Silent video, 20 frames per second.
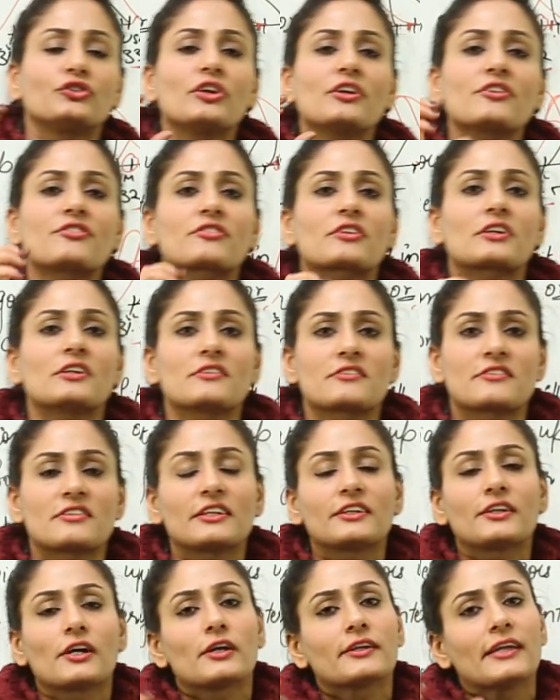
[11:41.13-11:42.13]
just
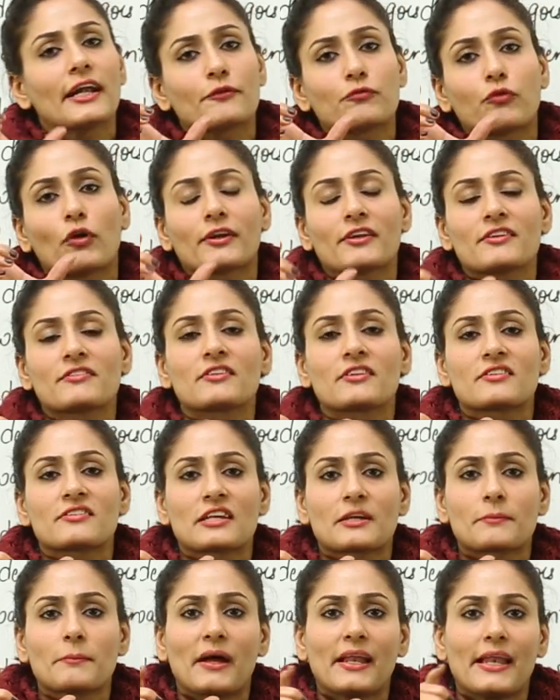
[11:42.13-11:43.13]
consider that what is the
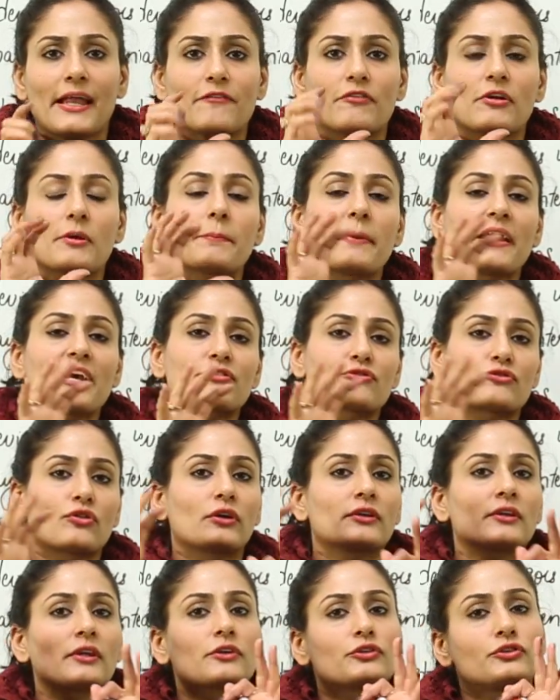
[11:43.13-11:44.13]
sigma level based
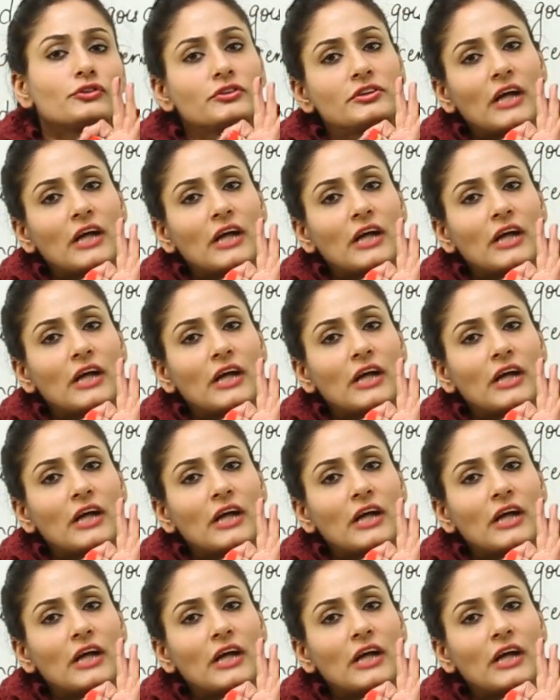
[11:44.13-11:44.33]
on the